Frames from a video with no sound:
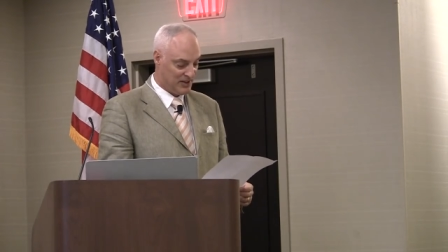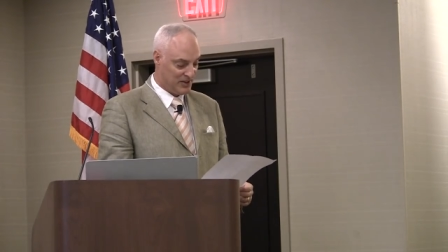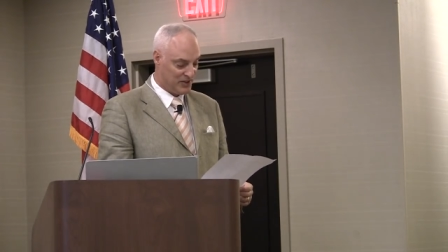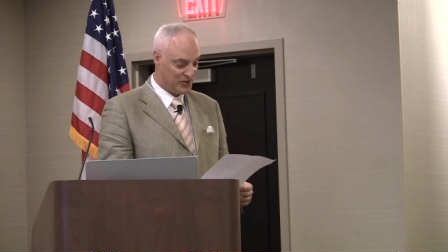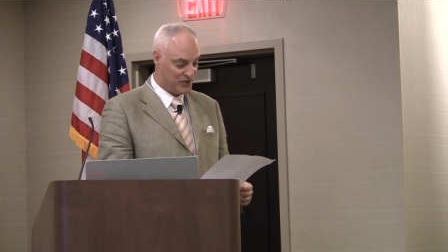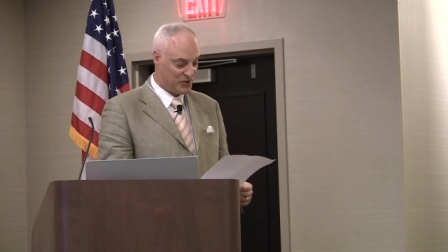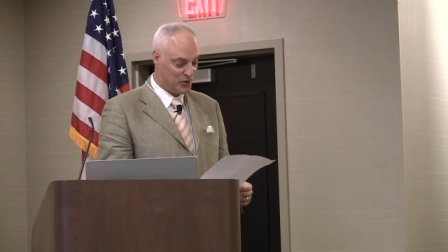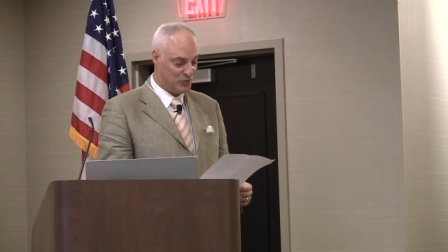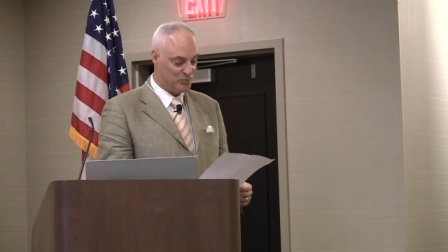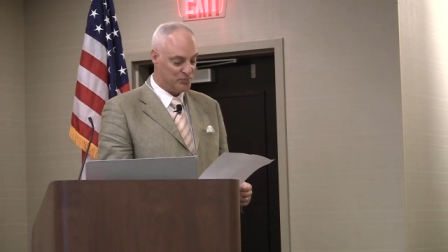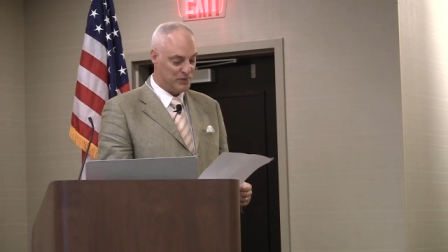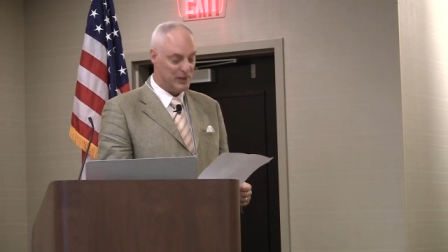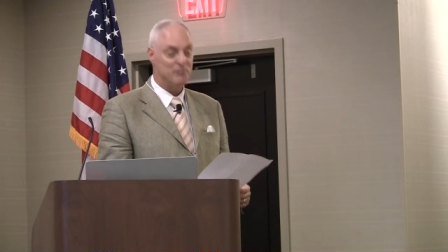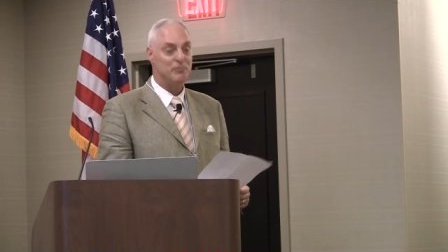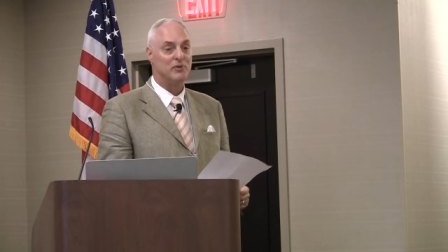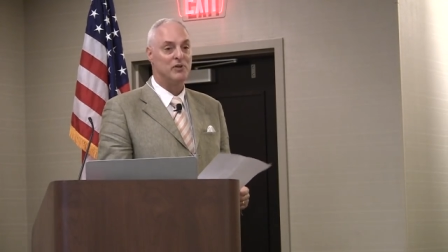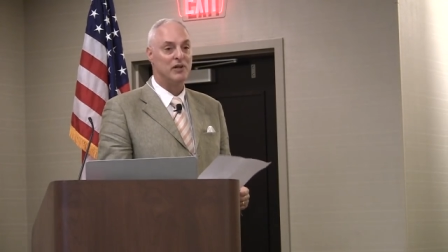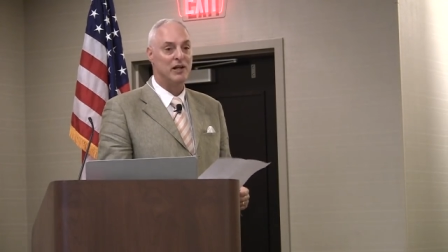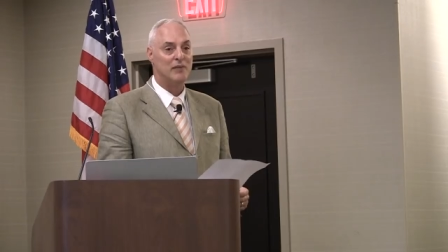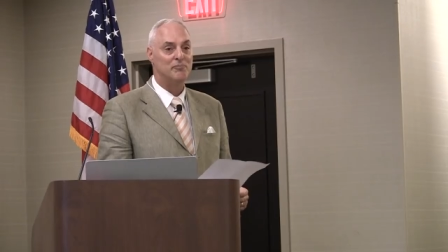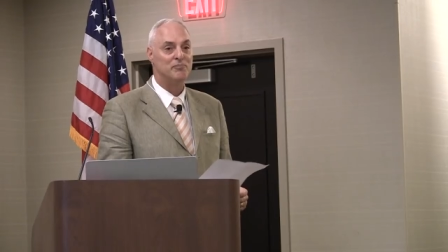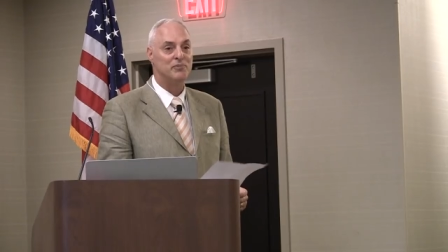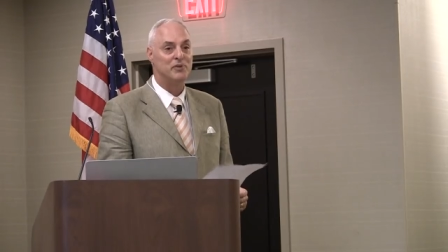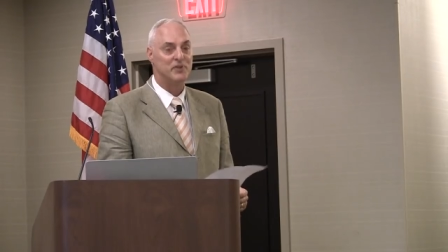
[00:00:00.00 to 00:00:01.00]
Shoot
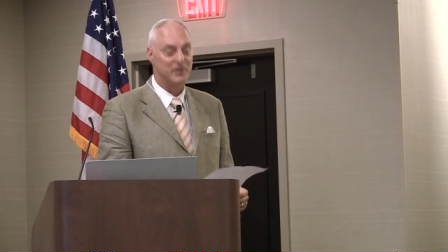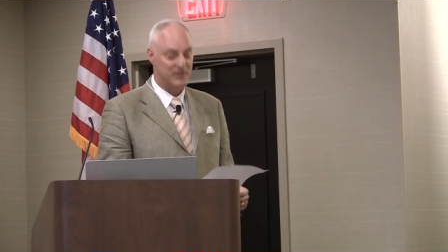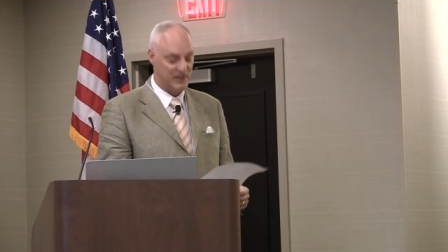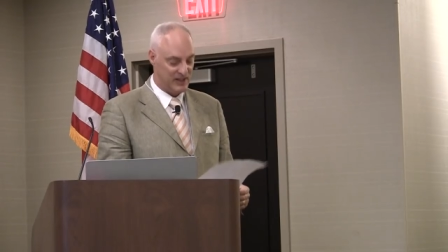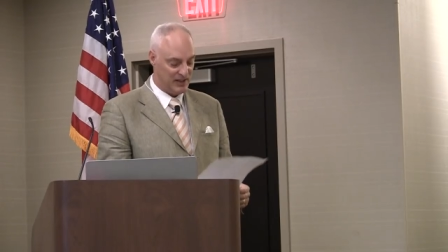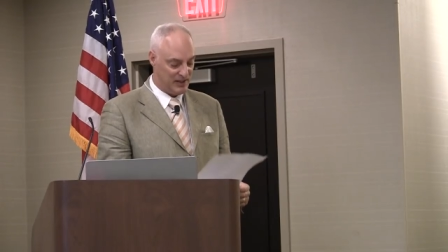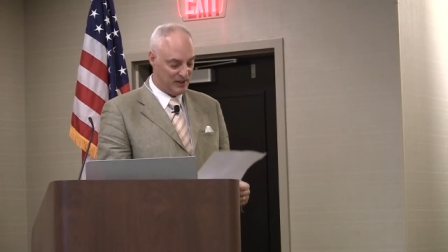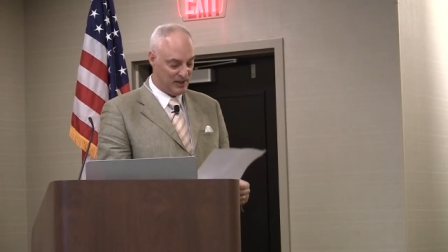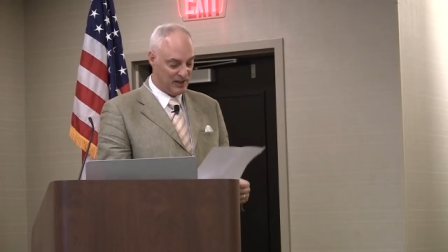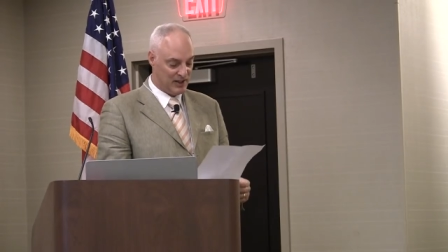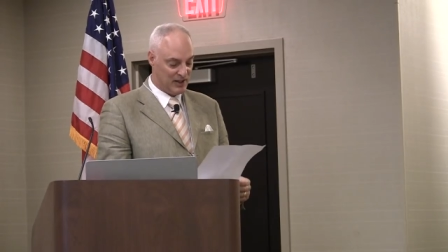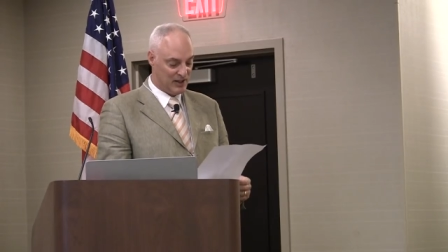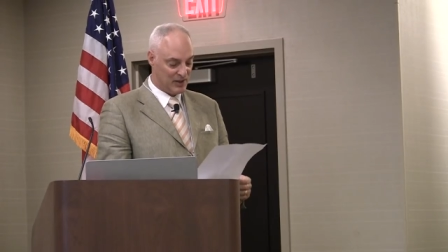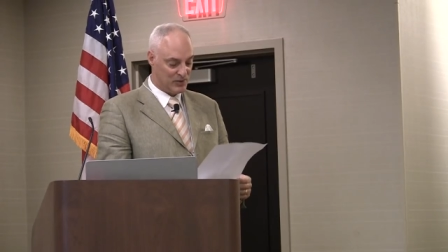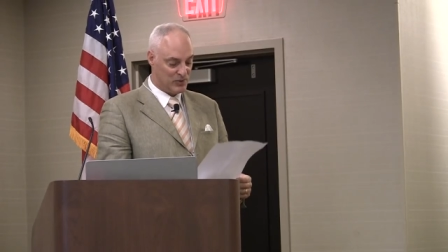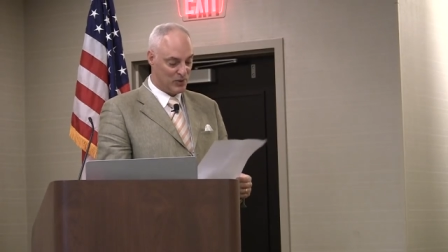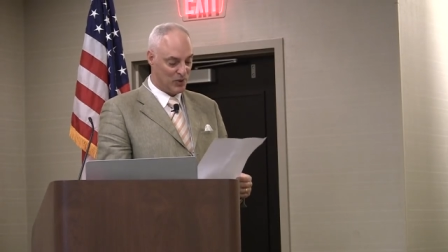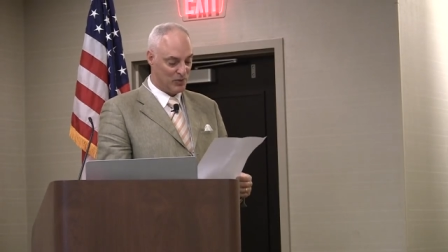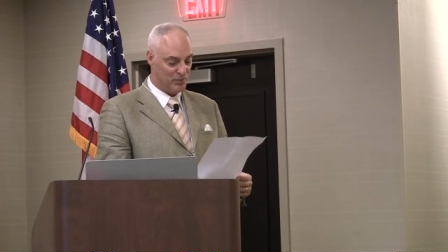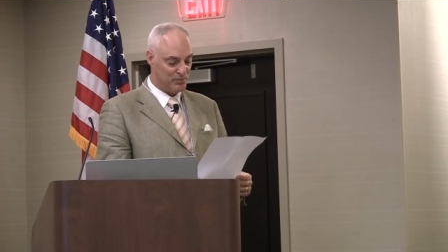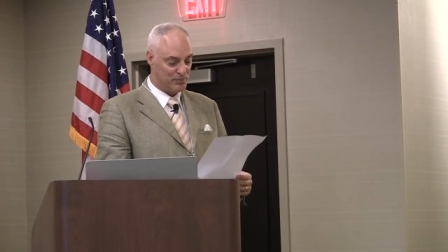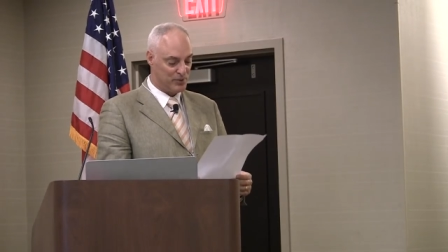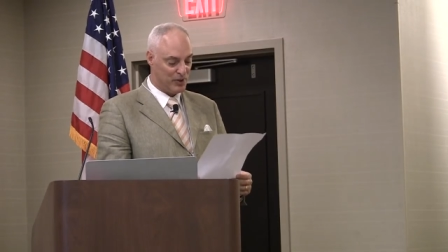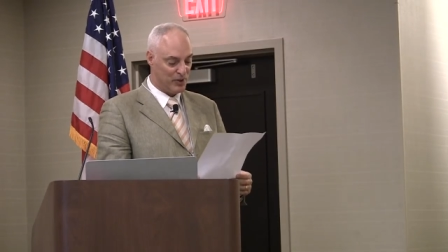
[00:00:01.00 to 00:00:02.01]
people up with the,
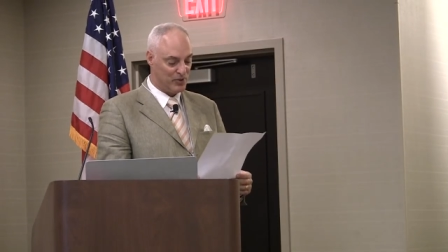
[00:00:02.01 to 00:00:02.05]
quote,